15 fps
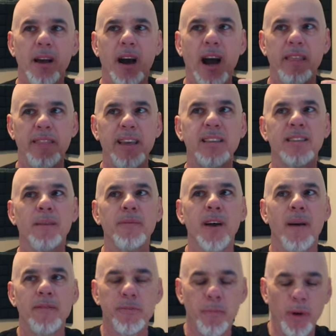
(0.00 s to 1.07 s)
I think
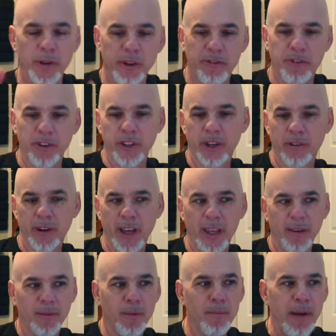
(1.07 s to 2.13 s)
sometimes putting your foot in the ground
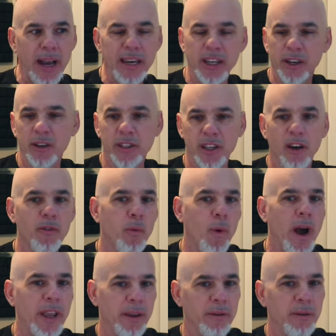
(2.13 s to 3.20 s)
and reminding yourself
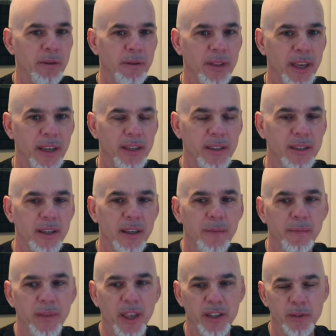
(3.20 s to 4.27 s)
why you do things
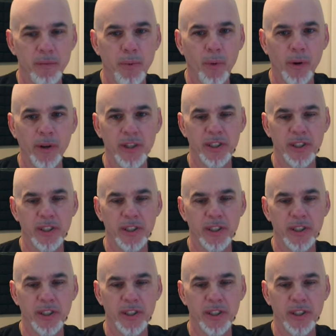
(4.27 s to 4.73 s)
is important.